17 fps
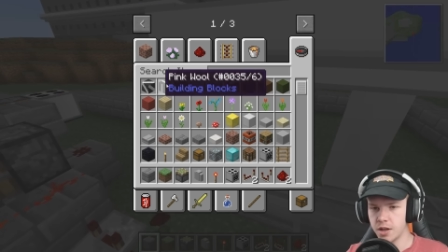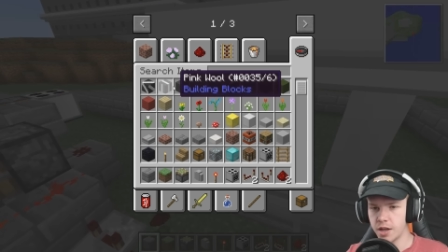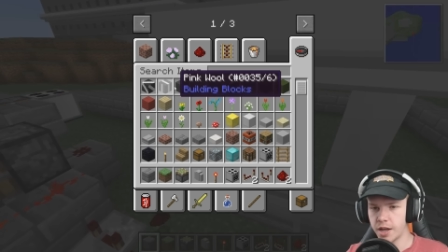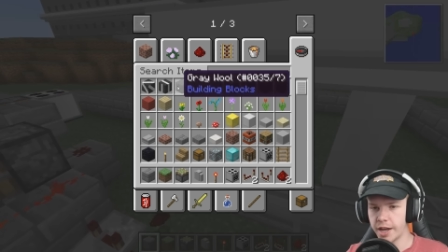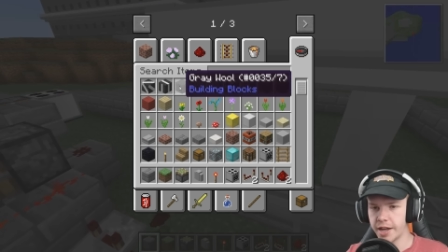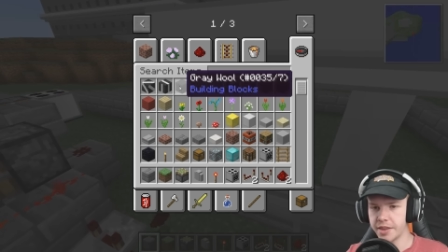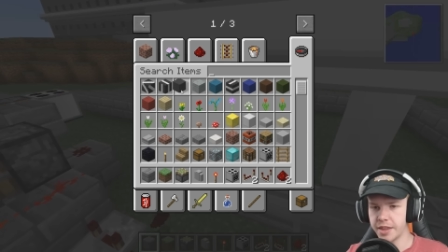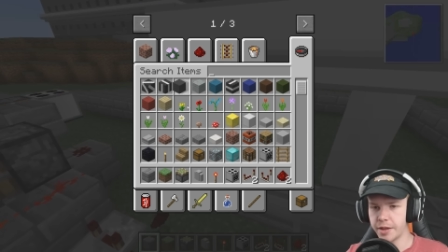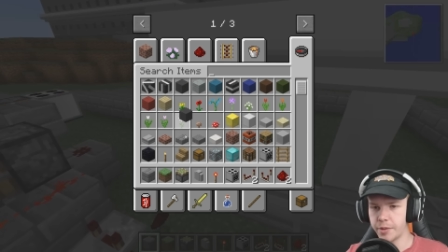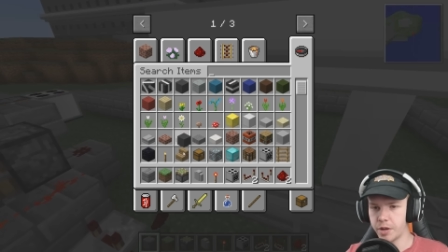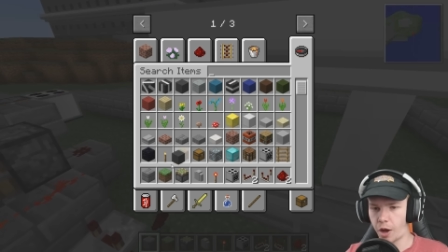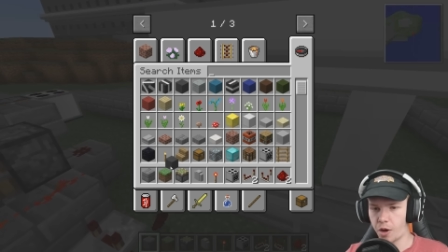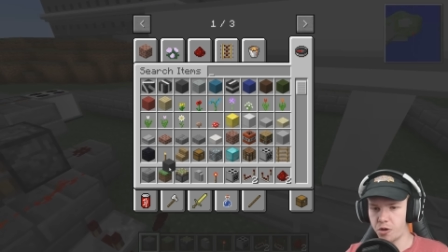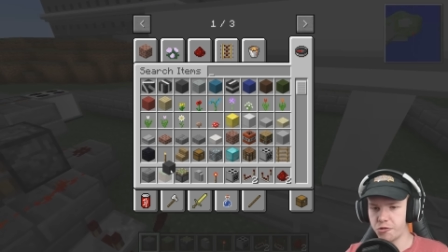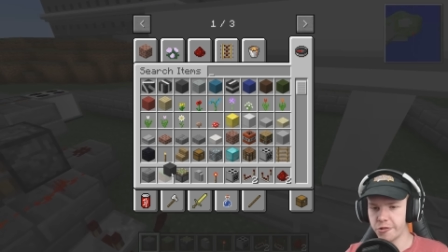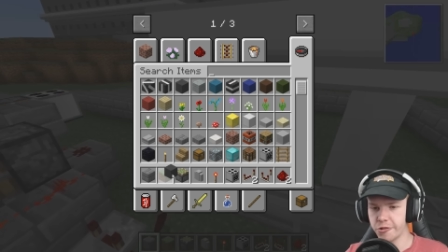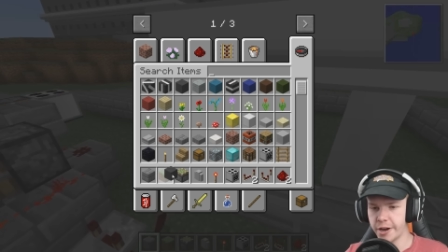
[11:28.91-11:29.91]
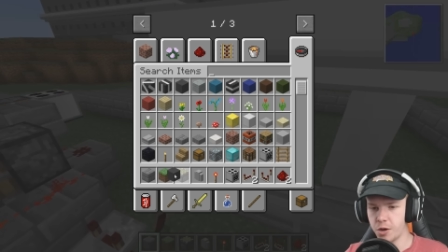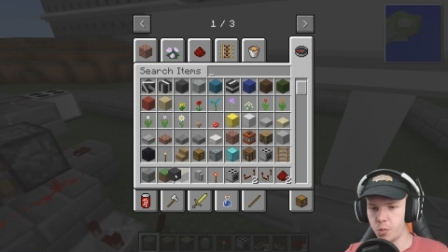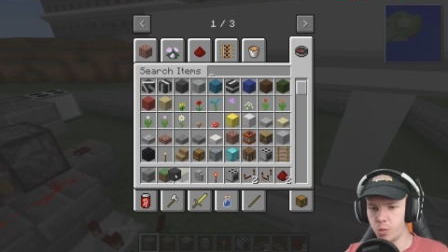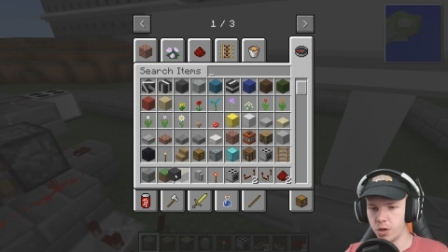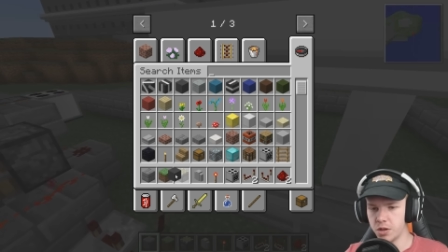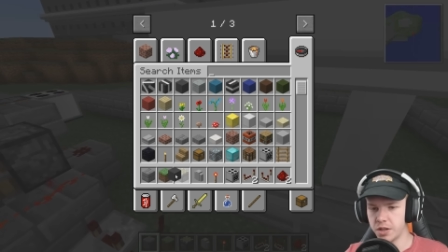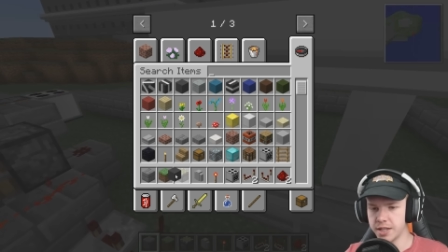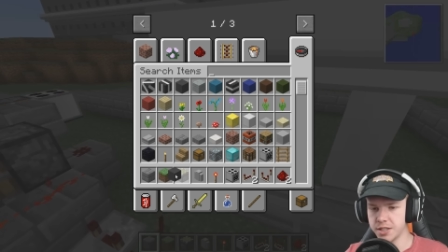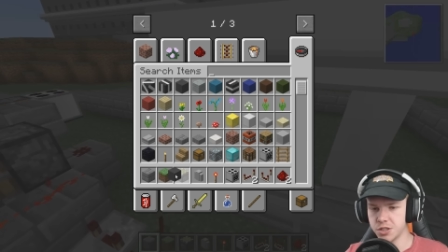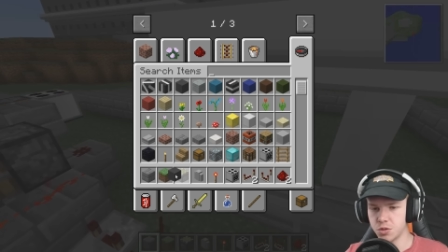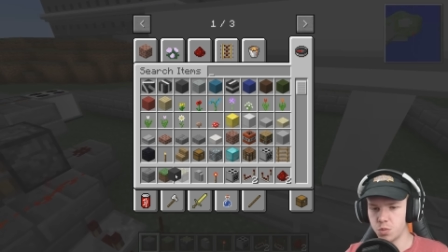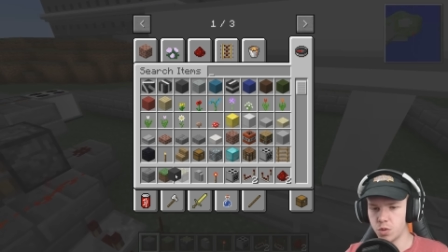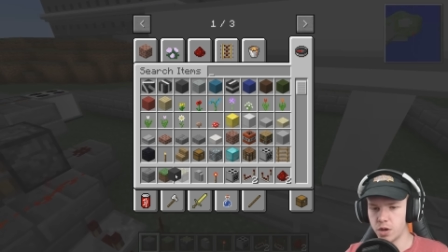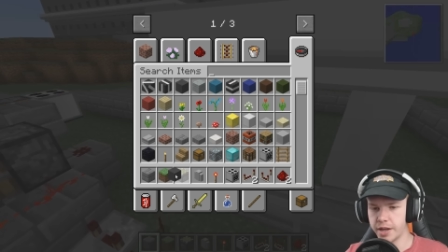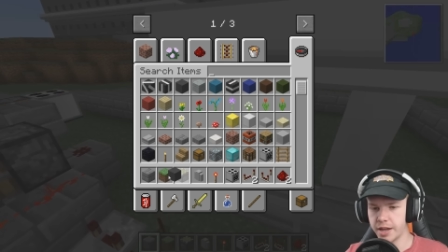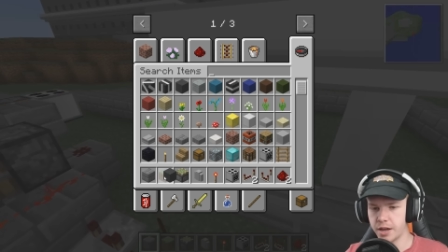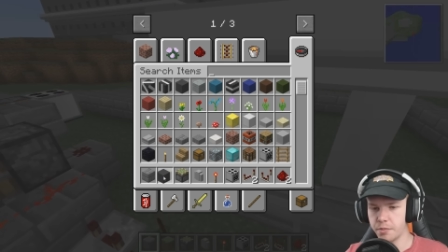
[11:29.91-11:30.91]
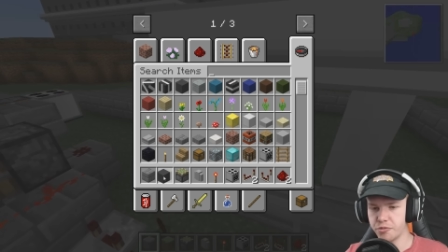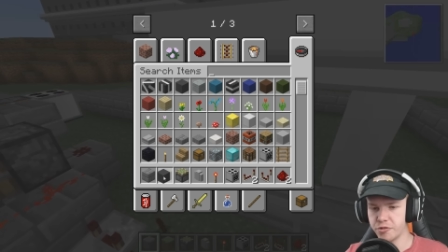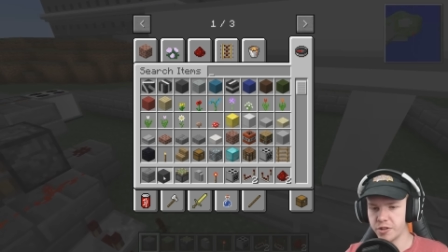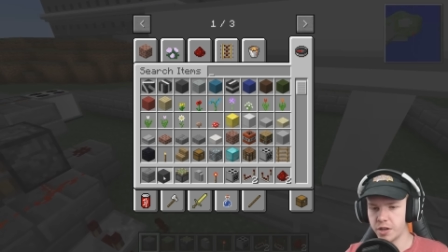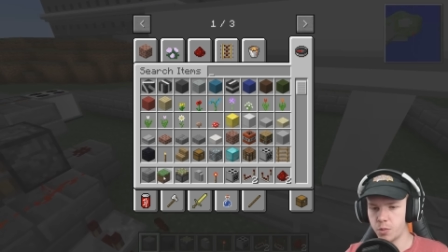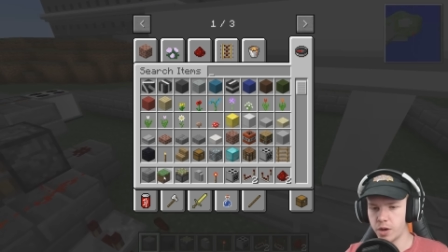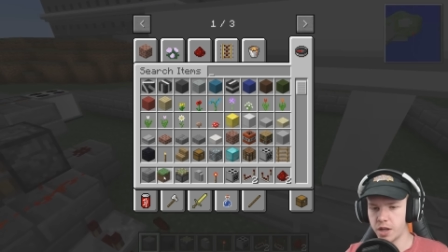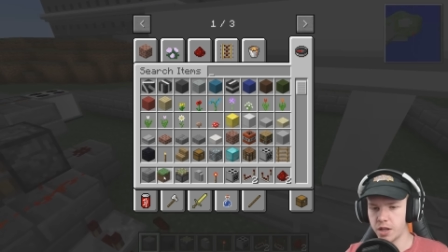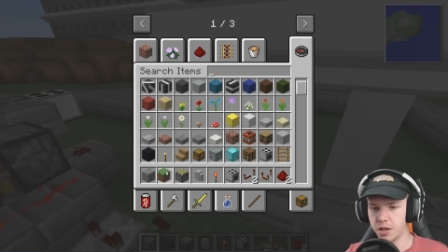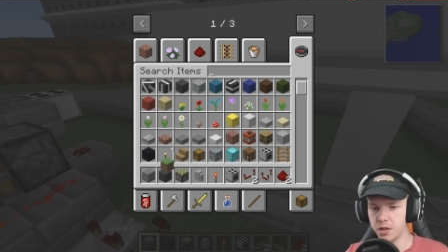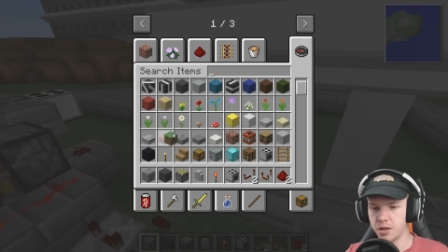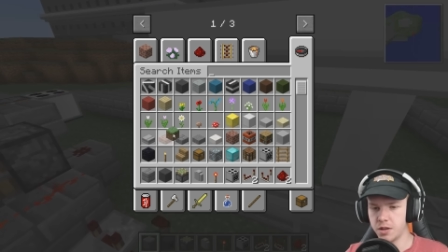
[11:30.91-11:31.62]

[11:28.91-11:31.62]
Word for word: Uh, there we go. Grey wool. That should work out pretty well.